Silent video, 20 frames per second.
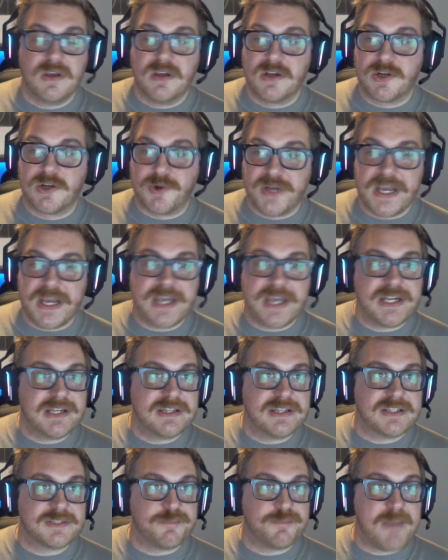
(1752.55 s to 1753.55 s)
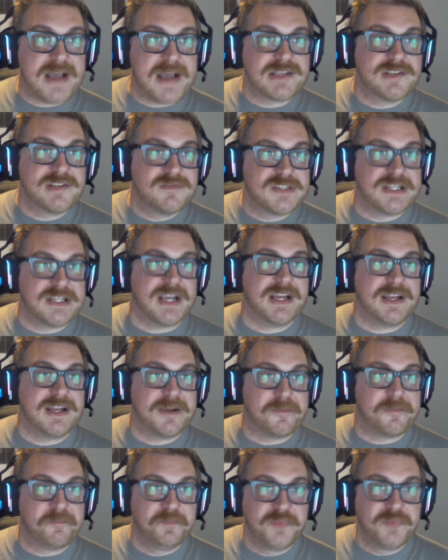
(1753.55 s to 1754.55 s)
creating this massive
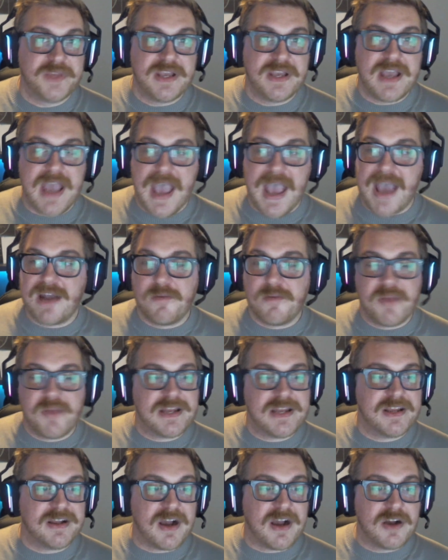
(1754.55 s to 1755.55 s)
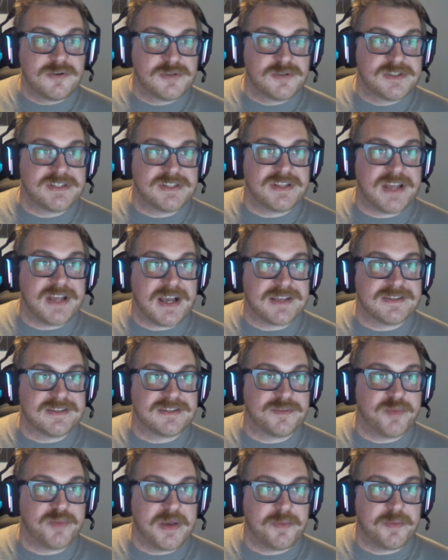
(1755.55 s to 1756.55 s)
stadium, animating hundreds of thousands
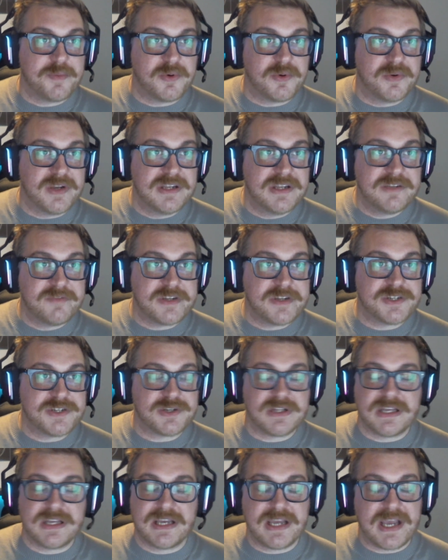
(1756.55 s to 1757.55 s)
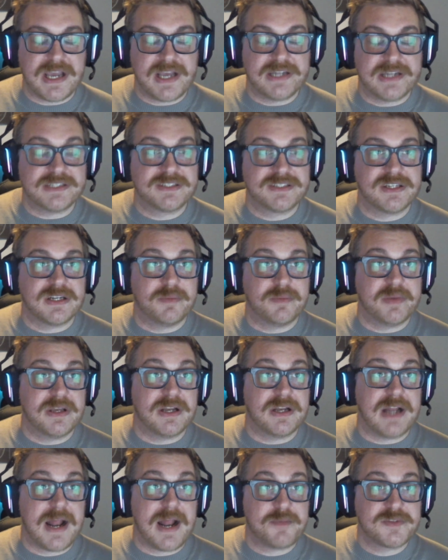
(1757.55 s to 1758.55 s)
of people individually, and it's going to be
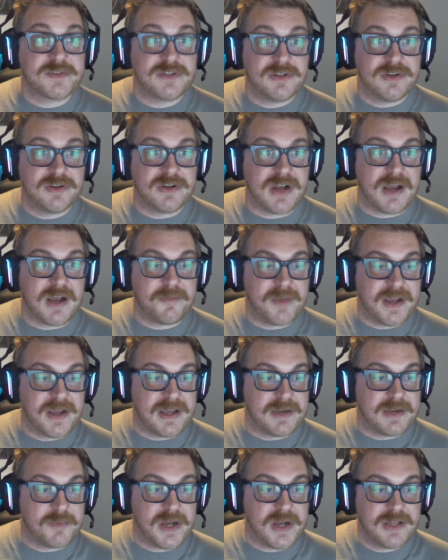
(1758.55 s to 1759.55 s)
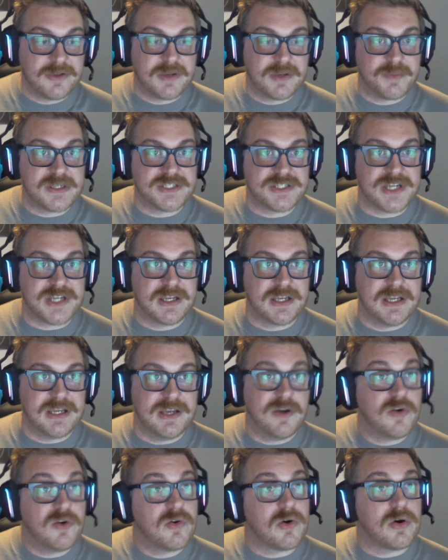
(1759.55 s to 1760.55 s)
an absolute nightmare. And it might look a bit janky.
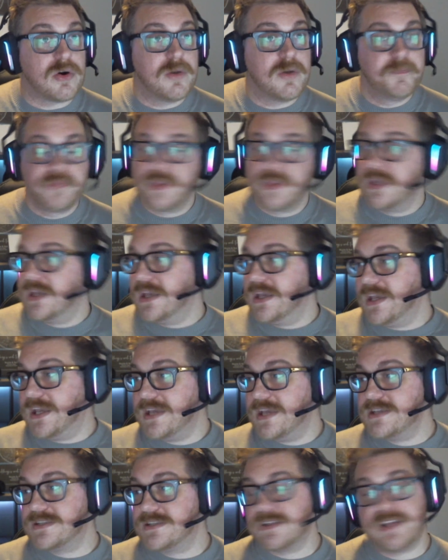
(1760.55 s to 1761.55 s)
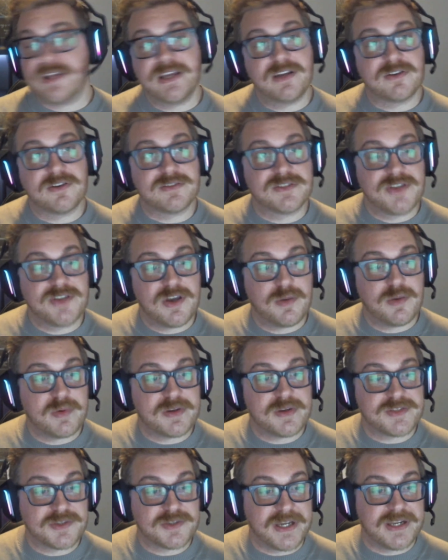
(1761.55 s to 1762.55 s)
Or here's a link on Turbo
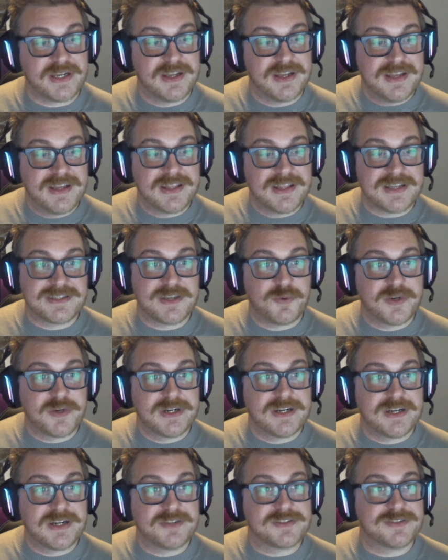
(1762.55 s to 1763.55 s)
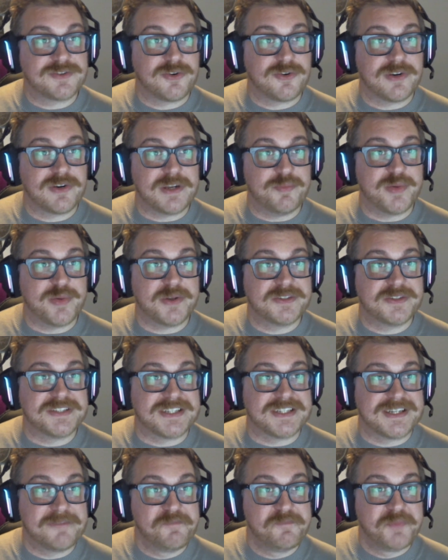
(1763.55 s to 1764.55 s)
Squid that someone else has already
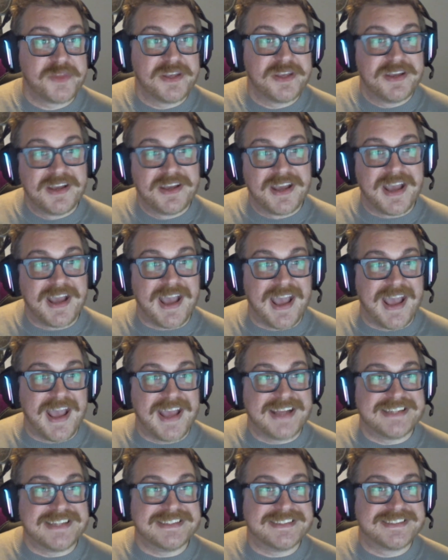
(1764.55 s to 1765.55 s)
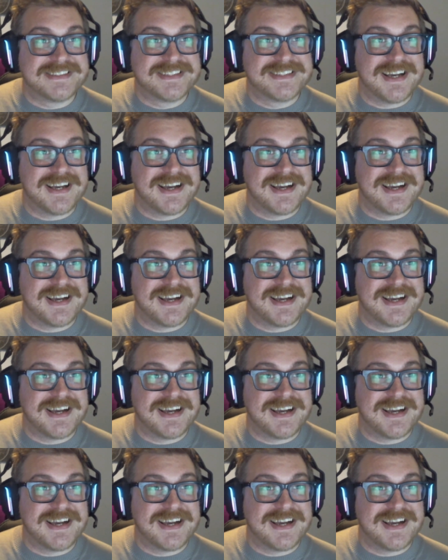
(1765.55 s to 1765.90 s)
built it, and